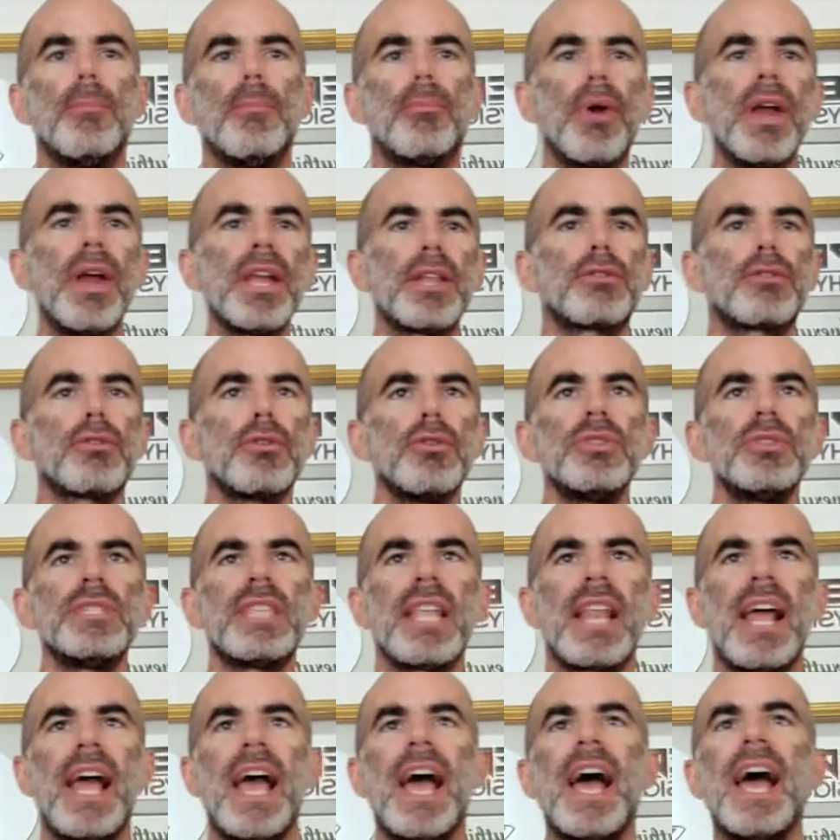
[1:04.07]
breakthroughs
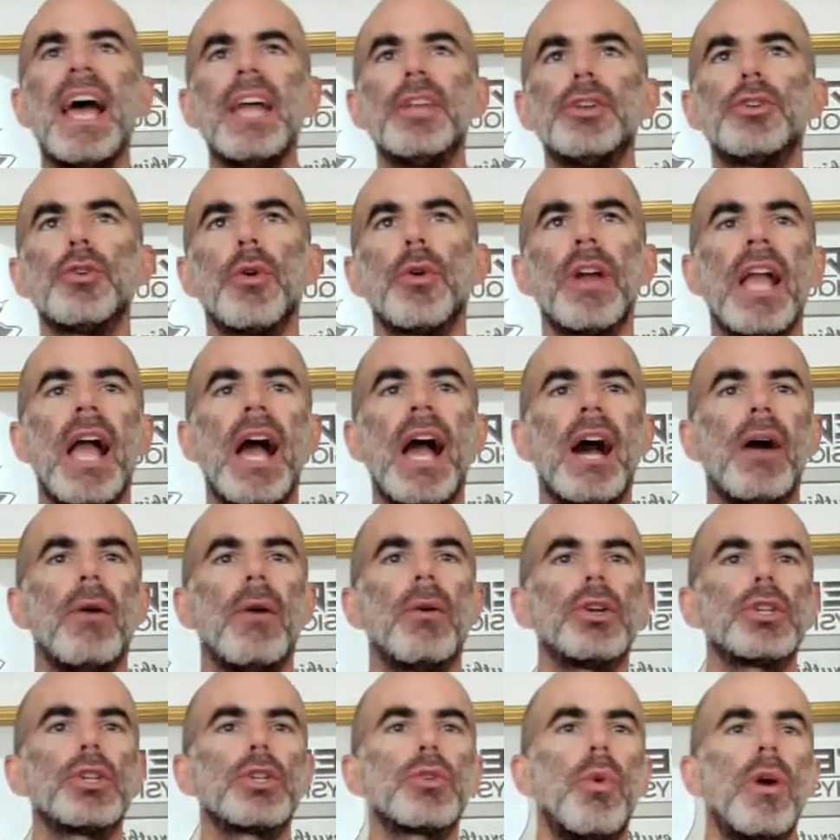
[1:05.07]
that I had during
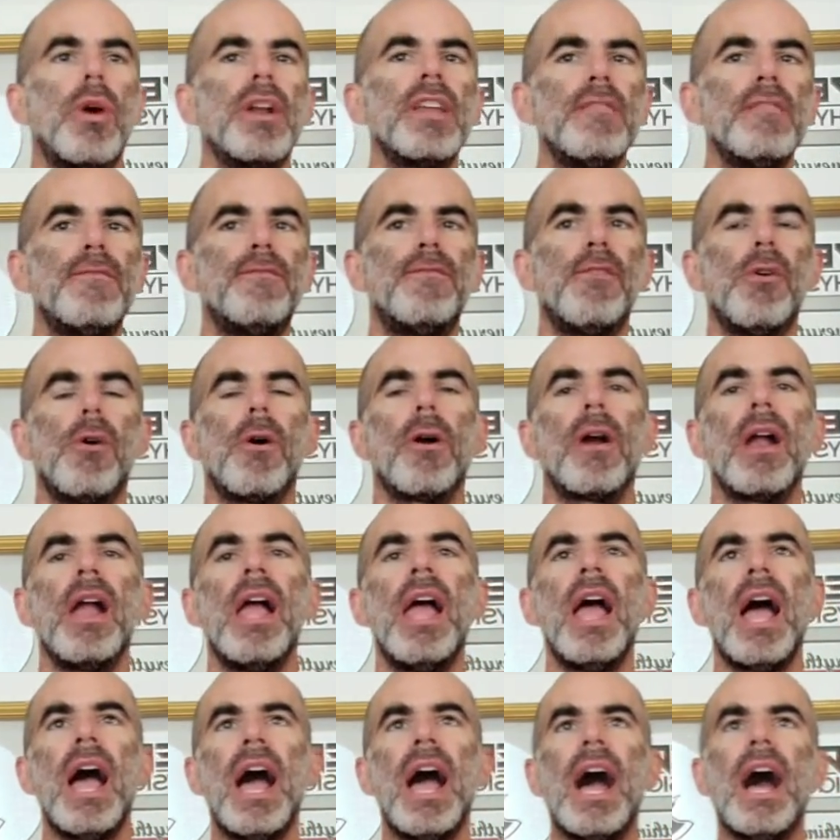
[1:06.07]
our 24
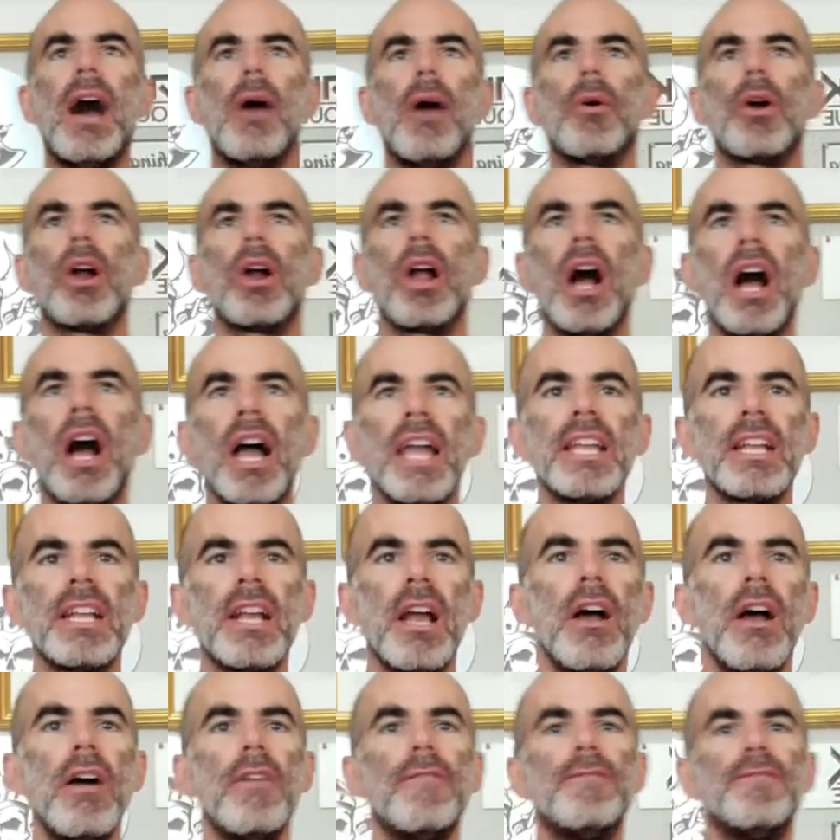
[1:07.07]
hour hike
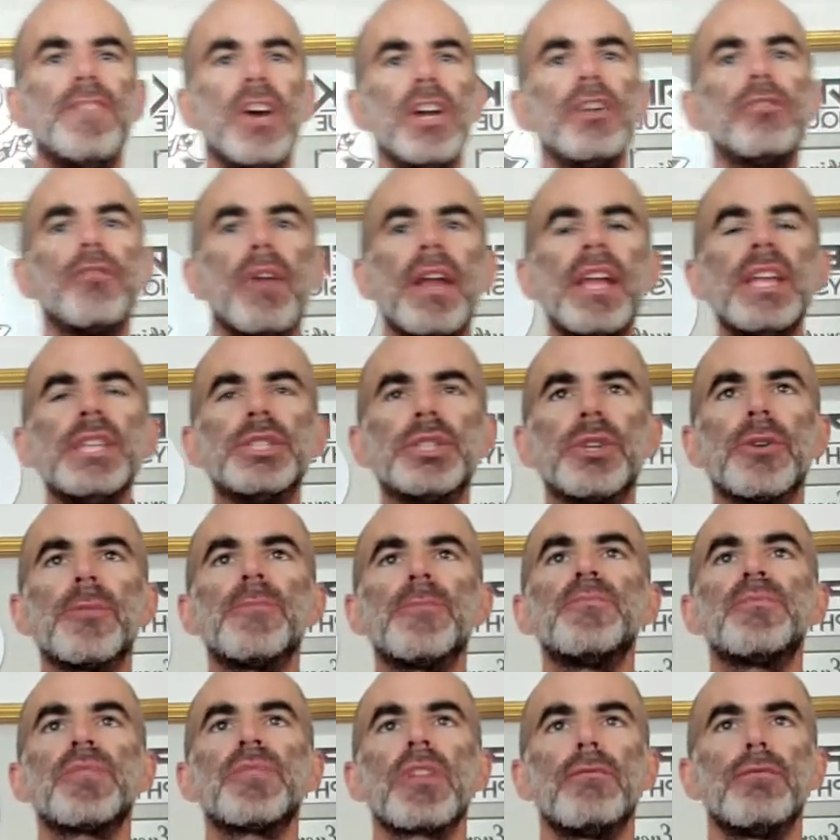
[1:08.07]

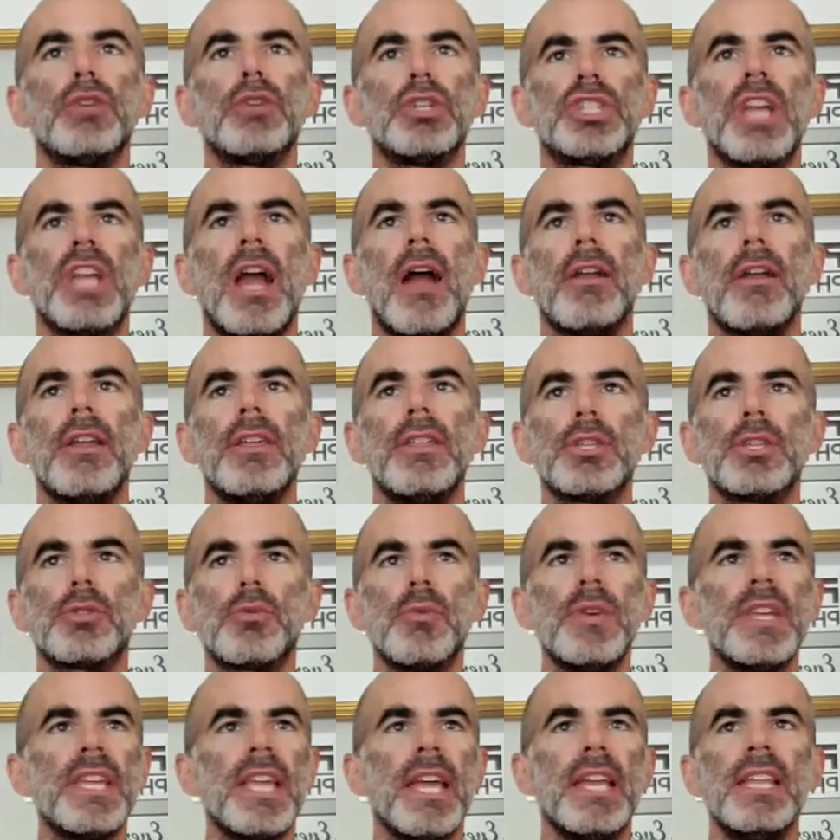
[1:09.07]
fundraiser for charity this
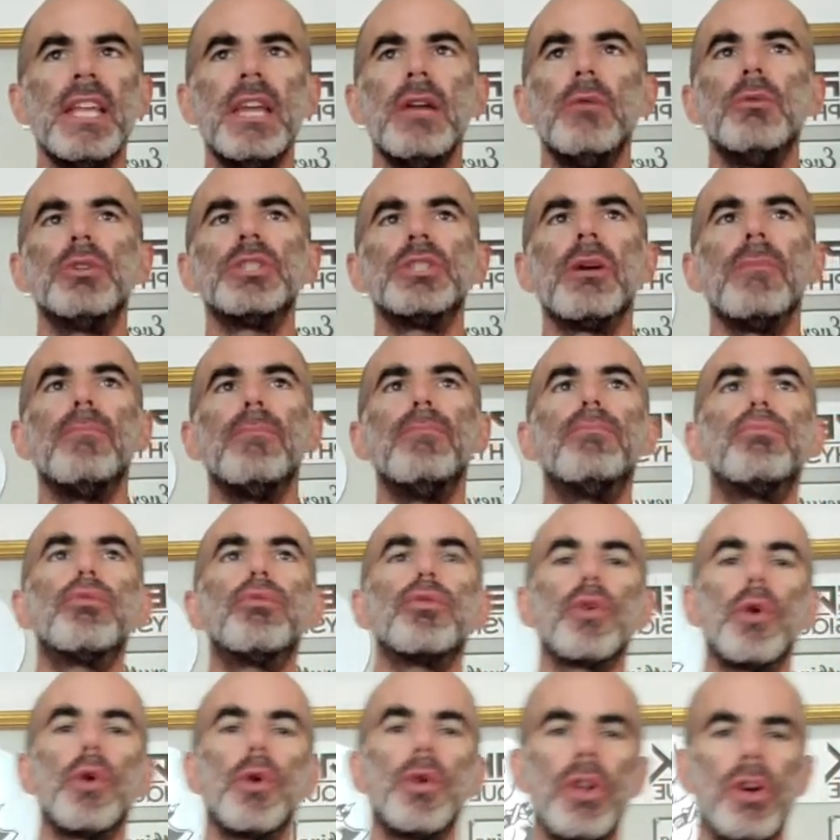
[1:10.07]
weekend. It was a
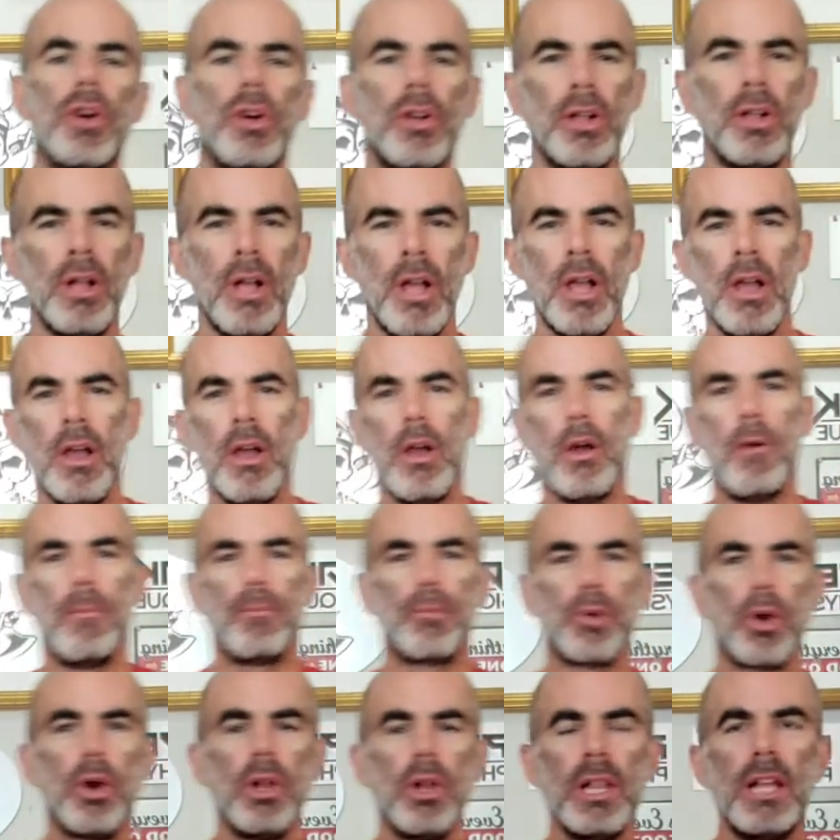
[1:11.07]
brutal,
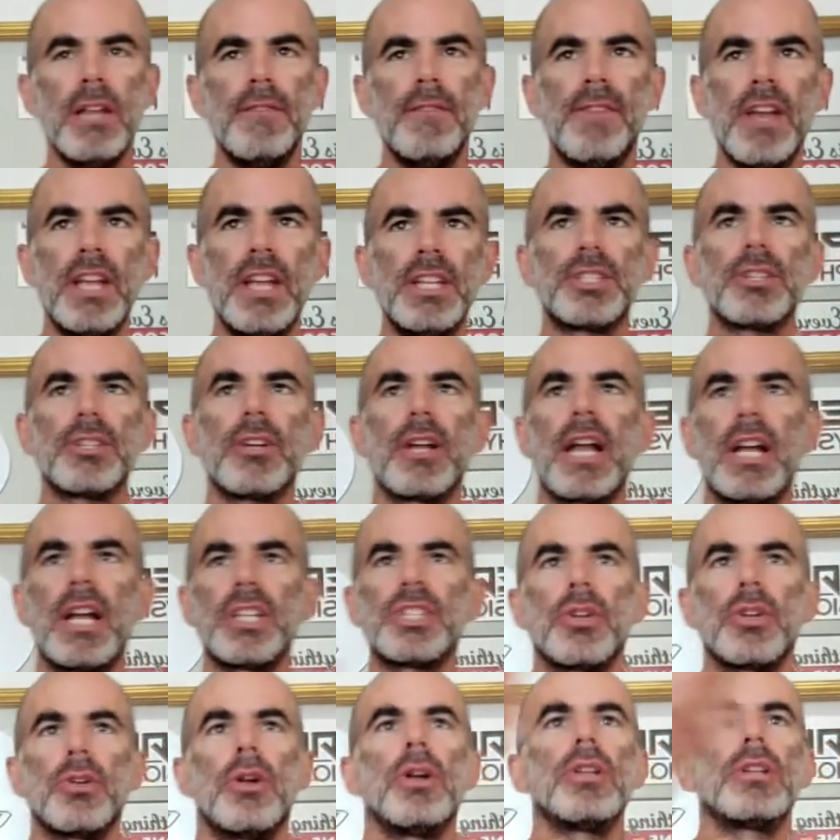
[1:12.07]
brutal adventure. I got
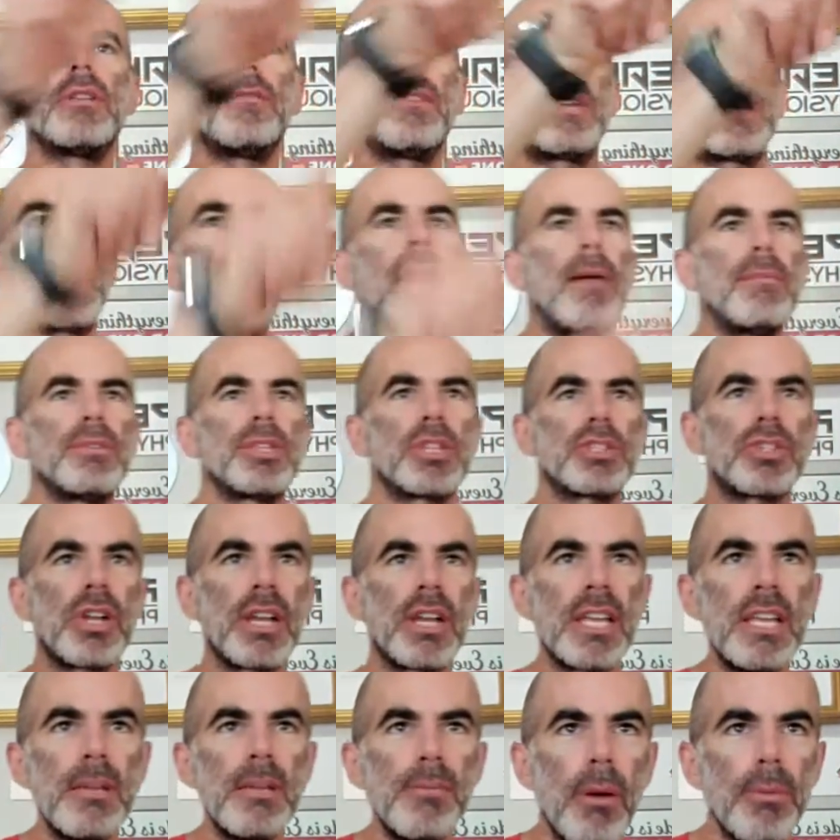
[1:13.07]
you on all different cameras. I'll try to
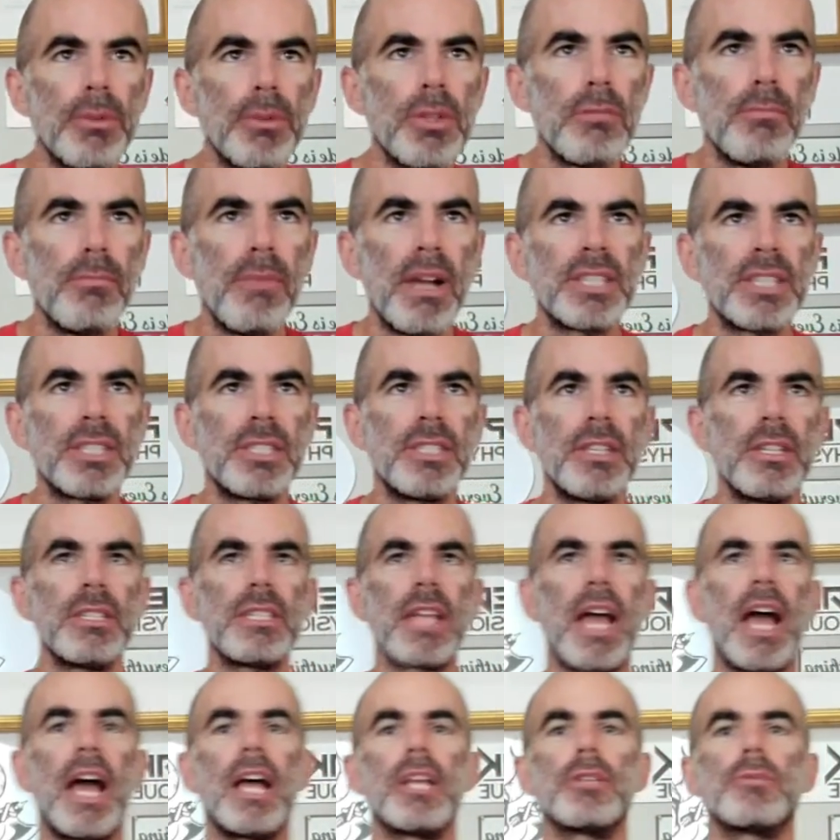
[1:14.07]
keep up with your
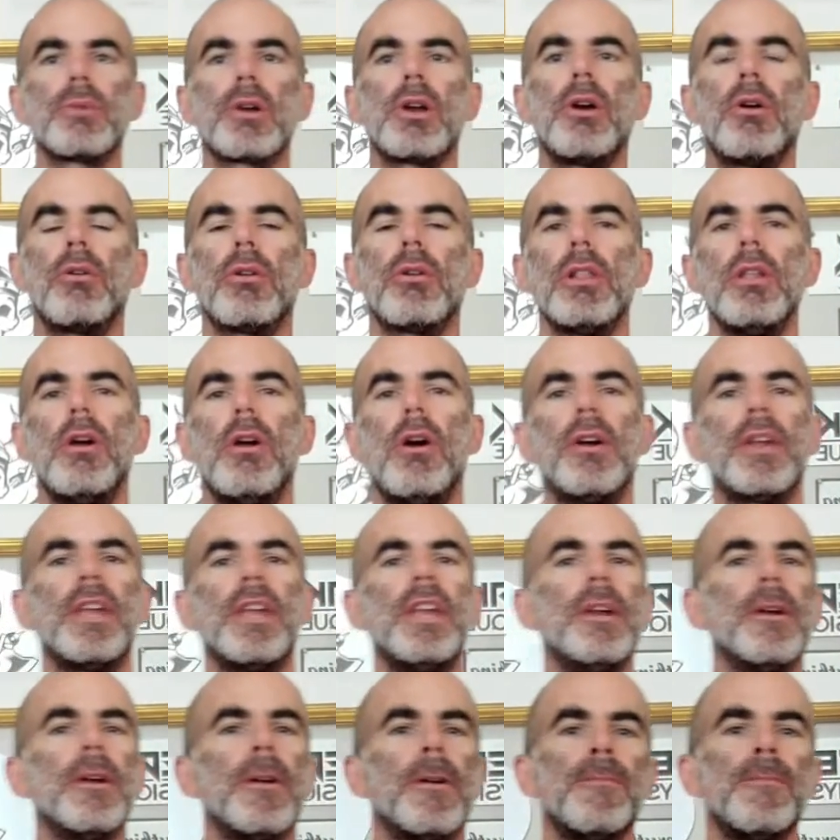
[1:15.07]
messages as we're going along
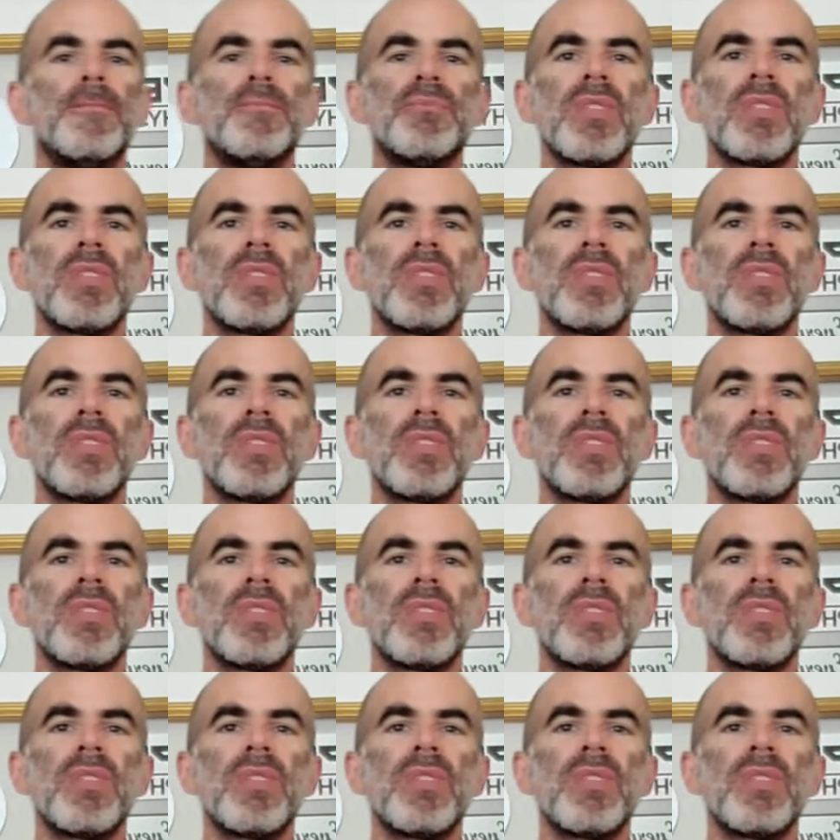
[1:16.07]
here.